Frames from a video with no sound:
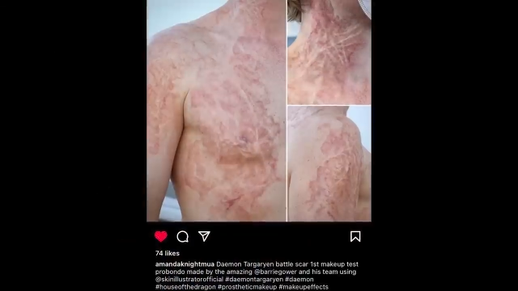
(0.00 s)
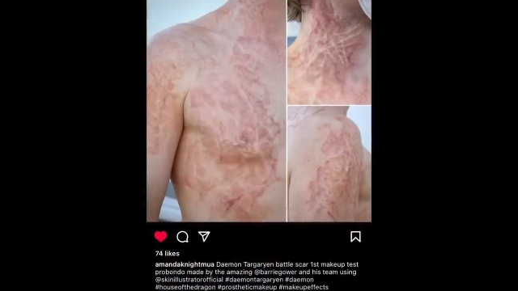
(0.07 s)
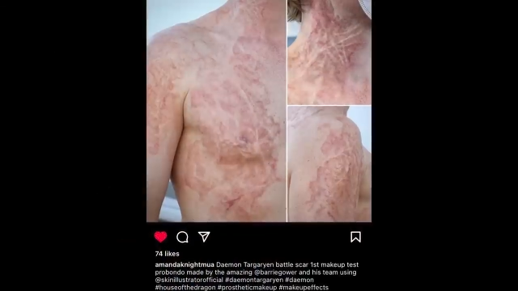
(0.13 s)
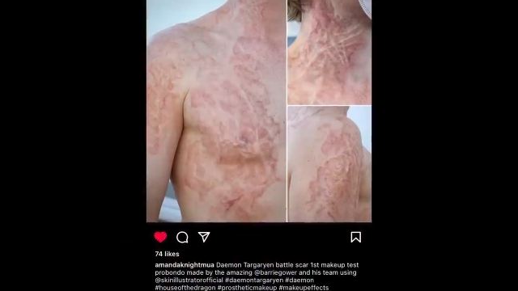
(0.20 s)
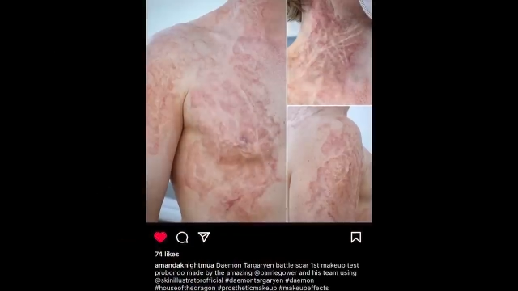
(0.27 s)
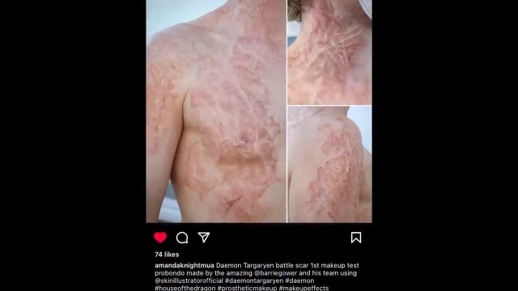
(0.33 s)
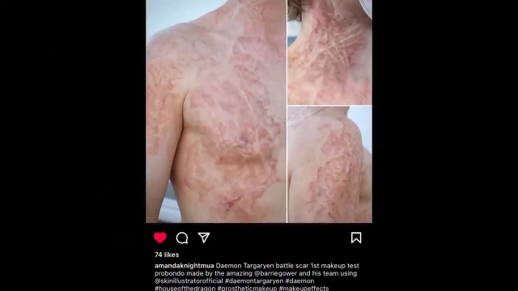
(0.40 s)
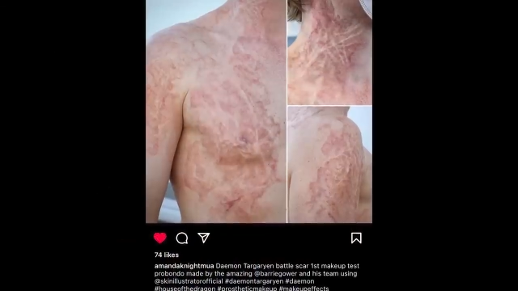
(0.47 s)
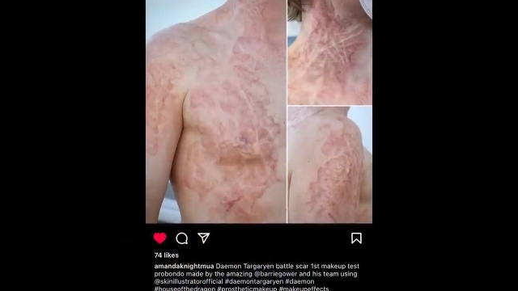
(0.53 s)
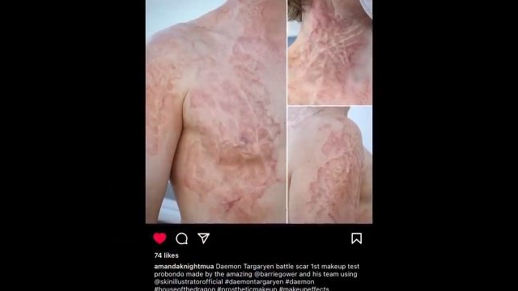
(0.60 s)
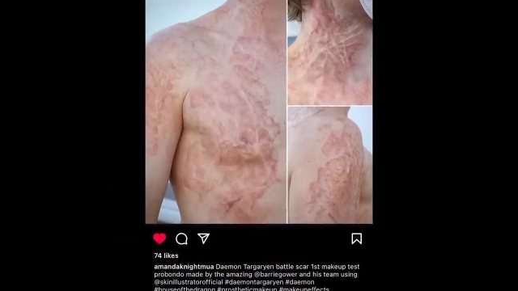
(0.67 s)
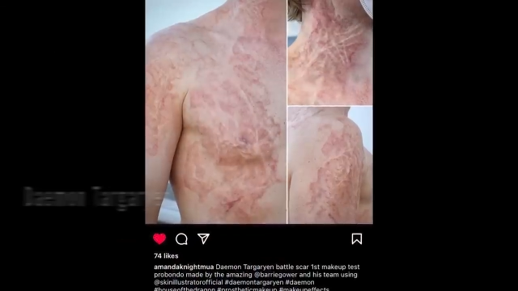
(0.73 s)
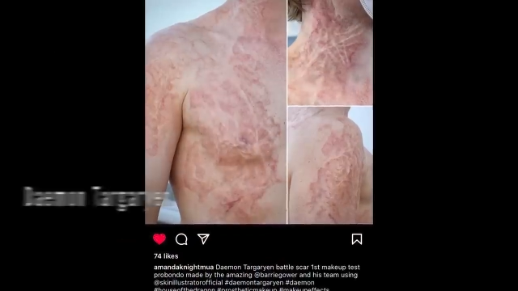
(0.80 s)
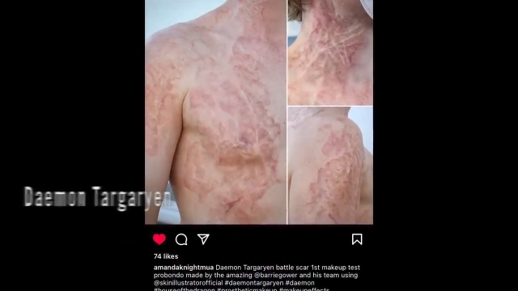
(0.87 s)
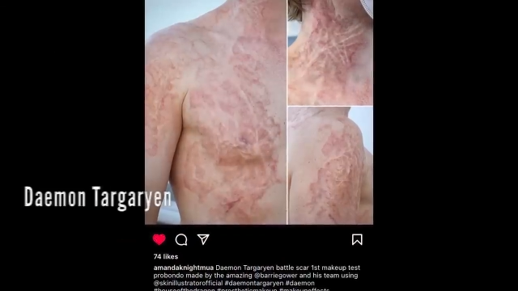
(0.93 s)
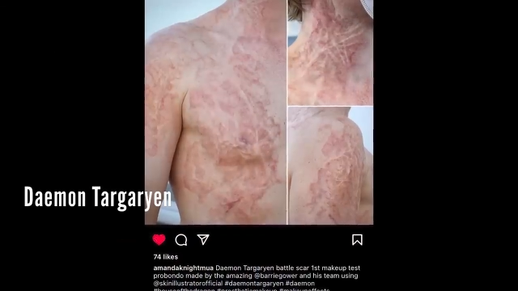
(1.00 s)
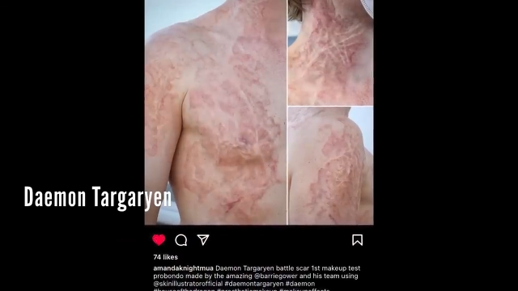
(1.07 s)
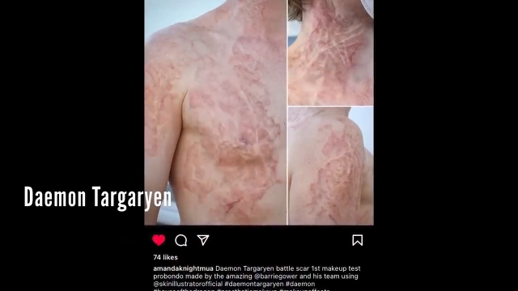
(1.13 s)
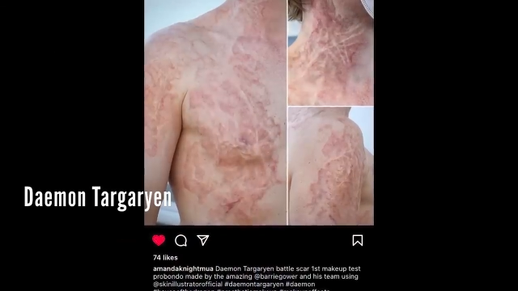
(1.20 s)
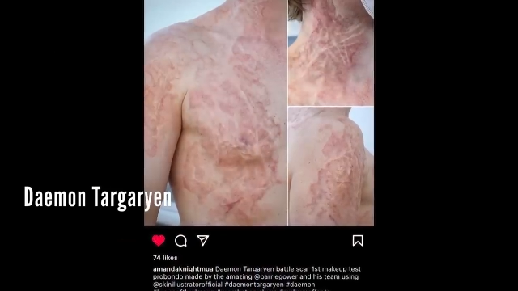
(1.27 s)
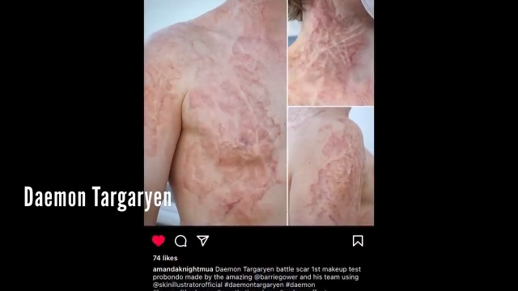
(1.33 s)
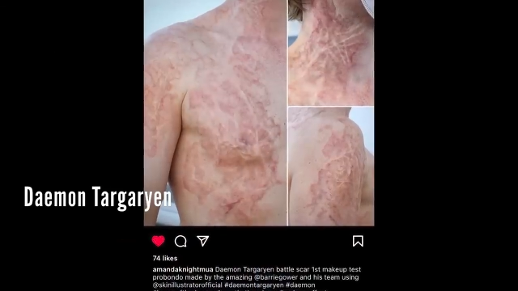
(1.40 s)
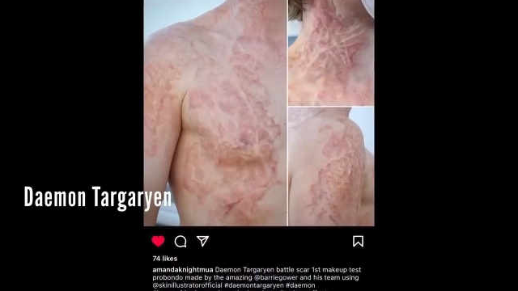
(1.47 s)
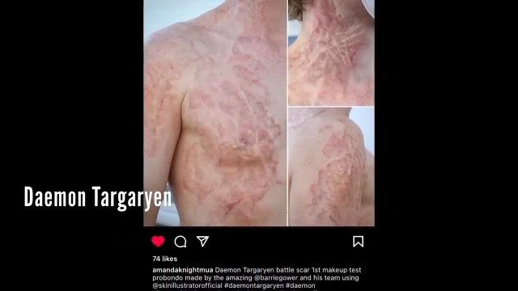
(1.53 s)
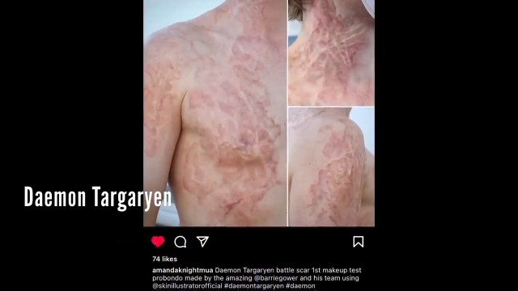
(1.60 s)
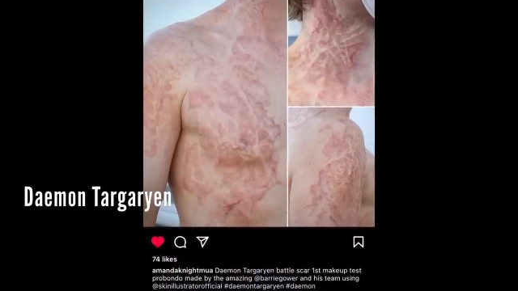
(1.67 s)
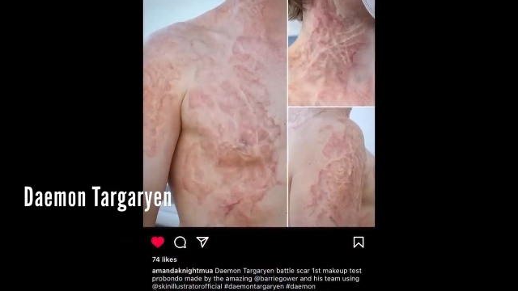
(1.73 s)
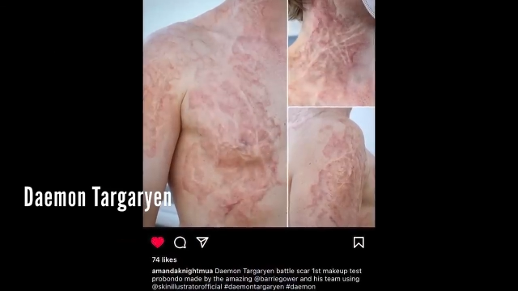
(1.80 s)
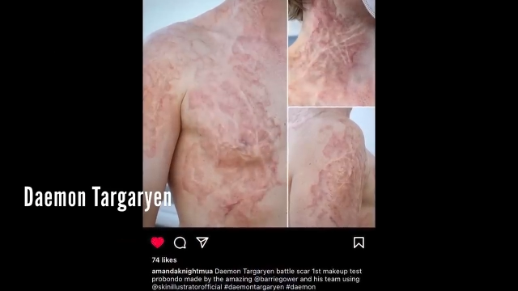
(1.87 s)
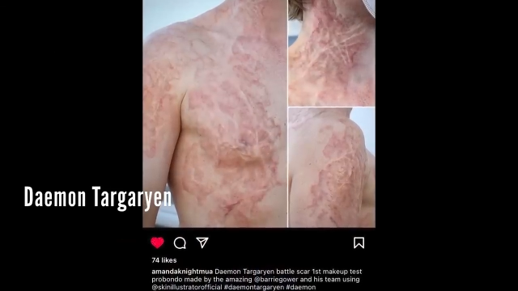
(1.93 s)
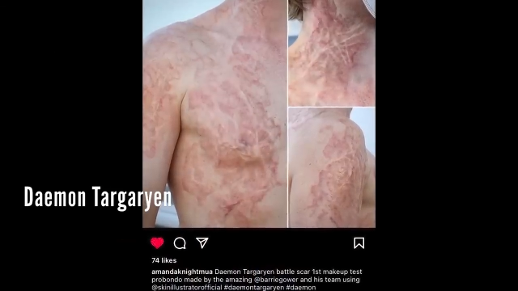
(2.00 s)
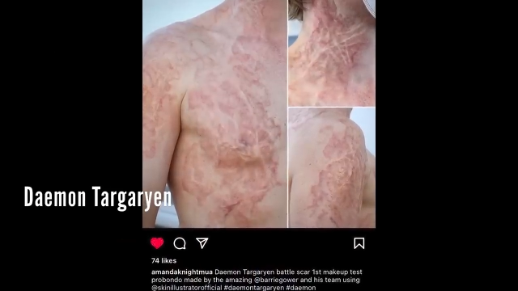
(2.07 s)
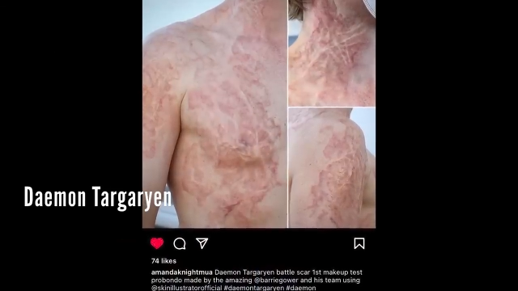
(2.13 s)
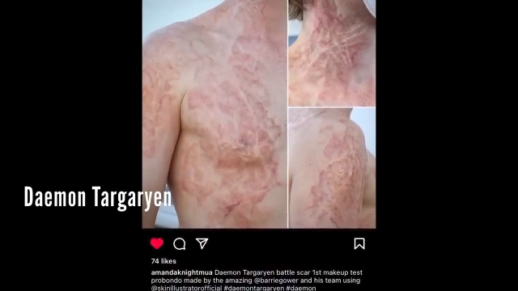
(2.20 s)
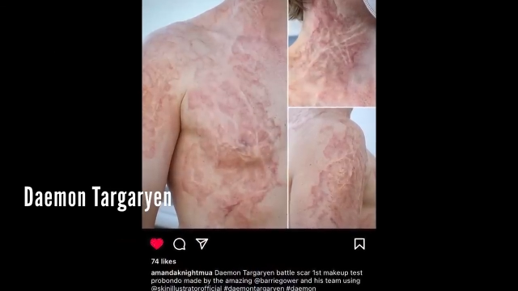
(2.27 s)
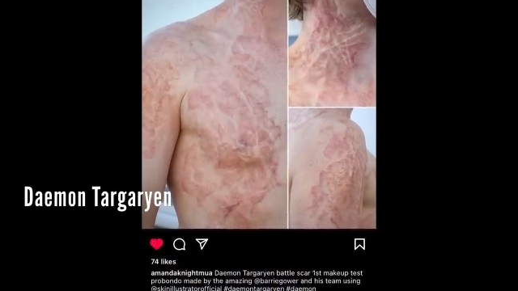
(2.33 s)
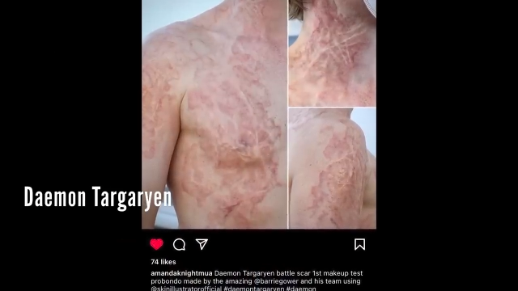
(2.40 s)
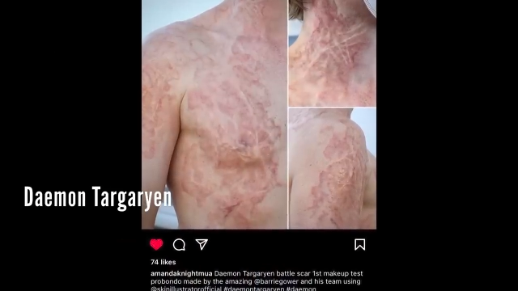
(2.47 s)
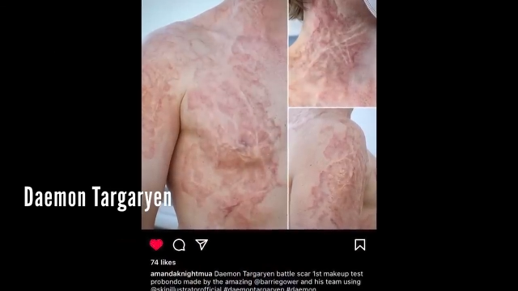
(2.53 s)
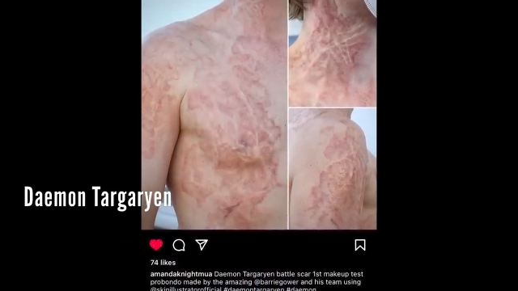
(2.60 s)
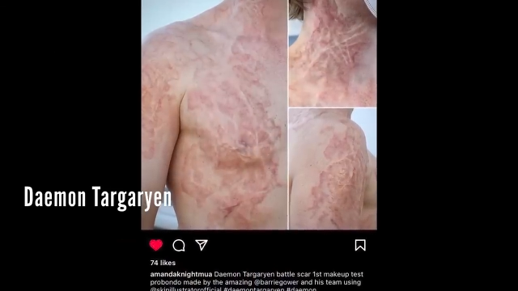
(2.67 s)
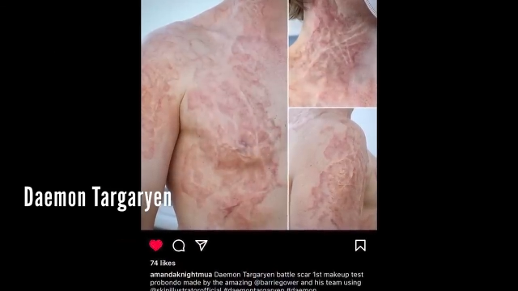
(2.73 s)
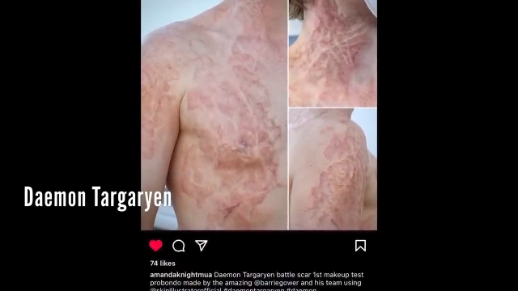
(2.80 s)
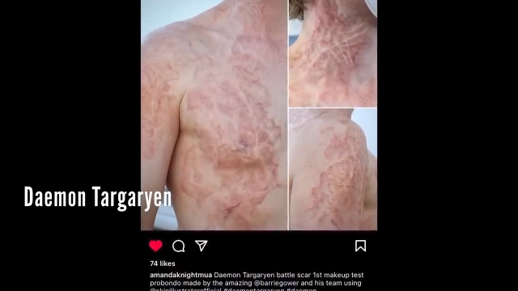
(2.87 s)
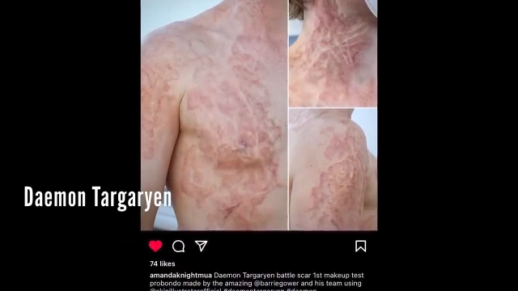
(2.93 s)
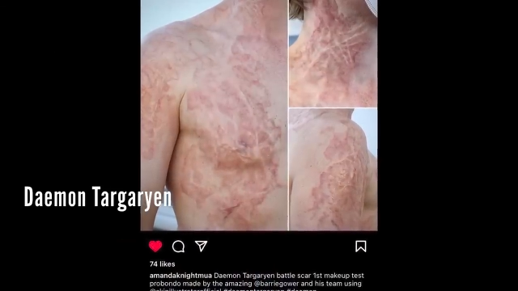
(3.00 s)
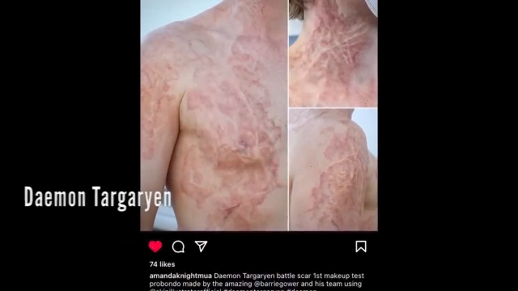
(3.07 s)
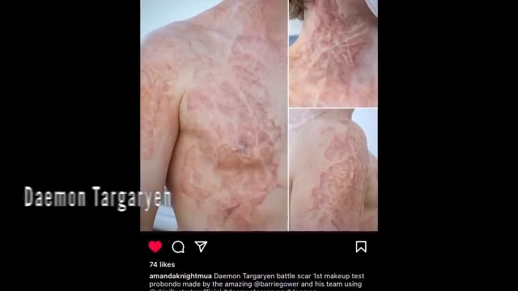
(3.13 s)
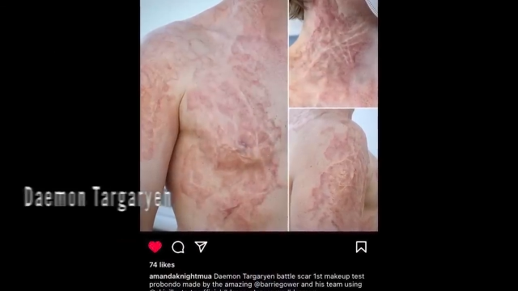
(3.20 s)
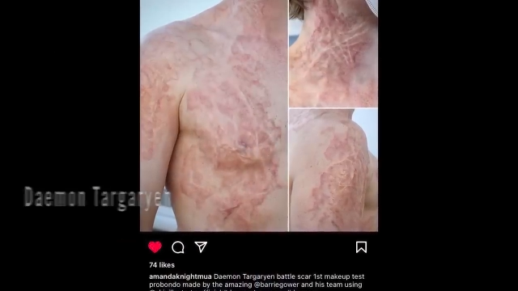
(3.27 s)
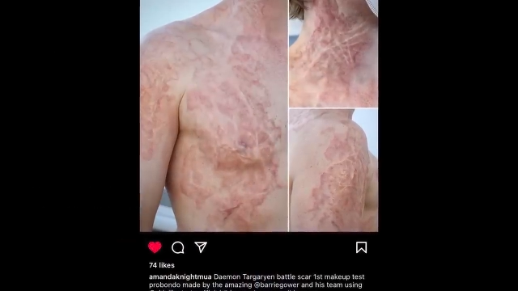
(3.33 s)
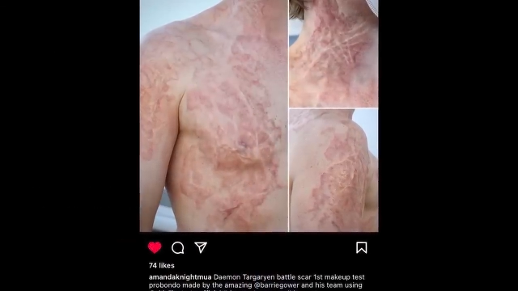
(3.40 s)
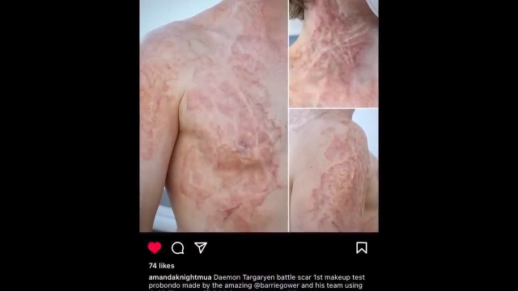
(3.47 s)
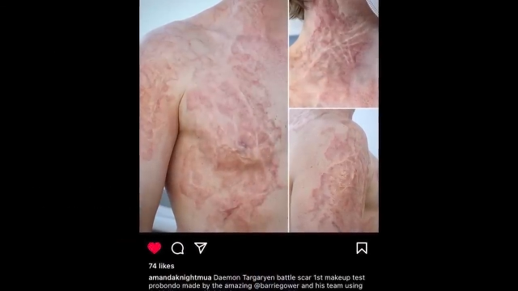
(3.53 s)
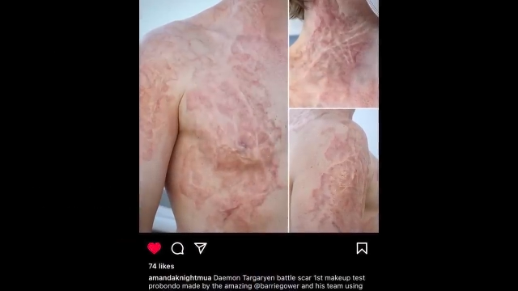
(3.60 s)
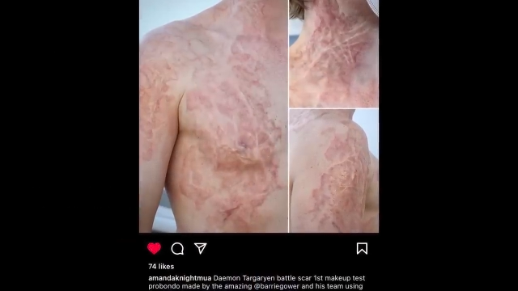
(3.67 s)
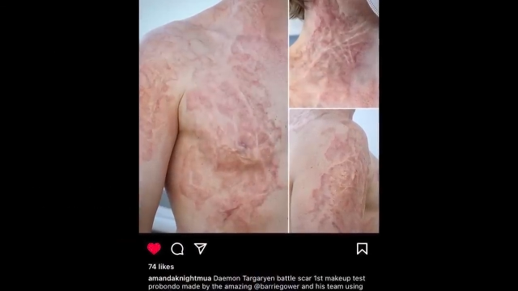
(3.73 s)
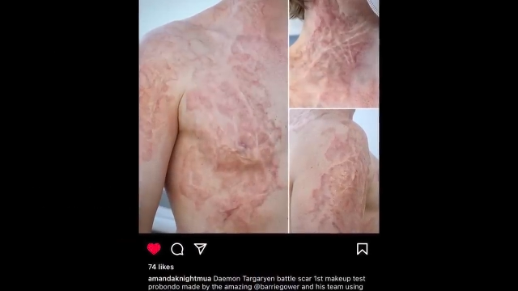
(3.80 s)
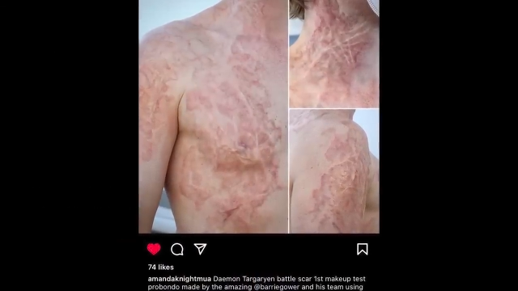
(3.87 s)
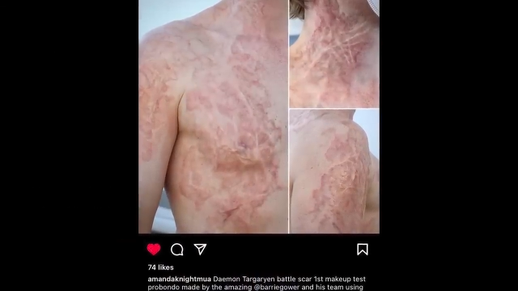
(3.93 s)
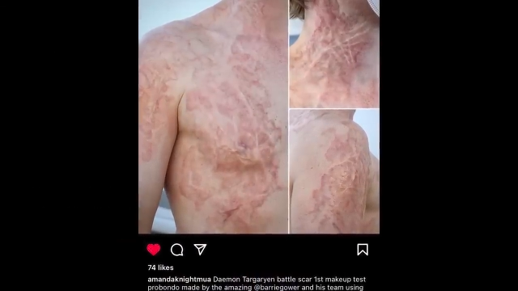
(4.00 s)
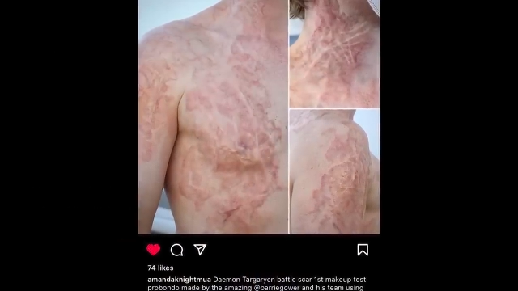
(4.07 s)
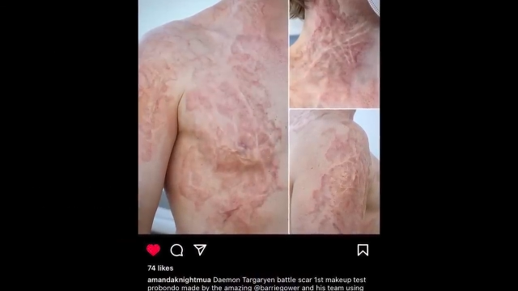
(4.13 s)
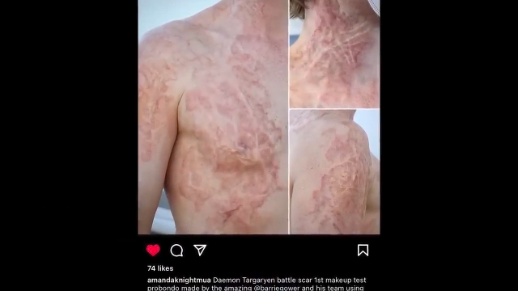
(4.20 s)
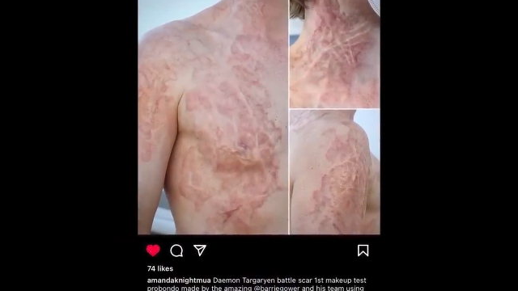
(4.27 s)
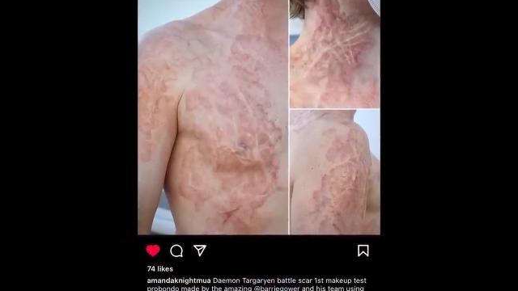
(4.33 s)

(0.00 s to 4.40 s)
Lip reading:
No face is visible, so there are no lips to read.